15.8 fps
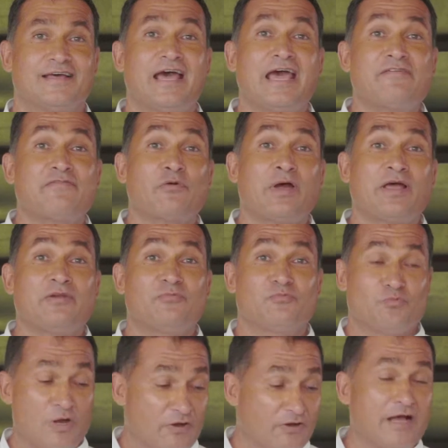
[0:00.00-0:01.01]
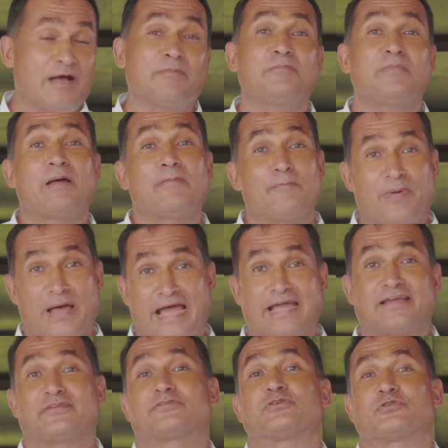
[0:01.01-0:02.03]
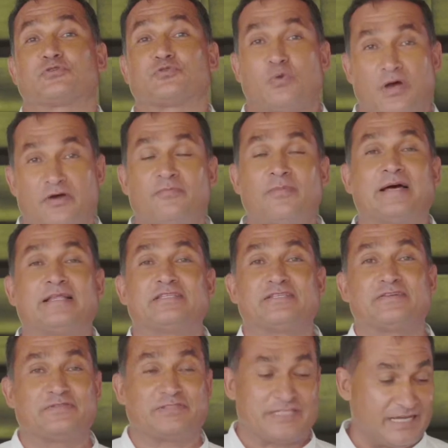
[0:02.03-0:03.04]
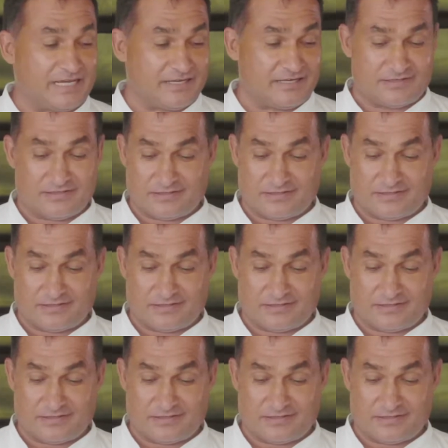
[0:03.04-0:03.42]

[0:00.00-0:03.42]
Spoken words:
Hey everyone, welcome back to 12 Months of Tea.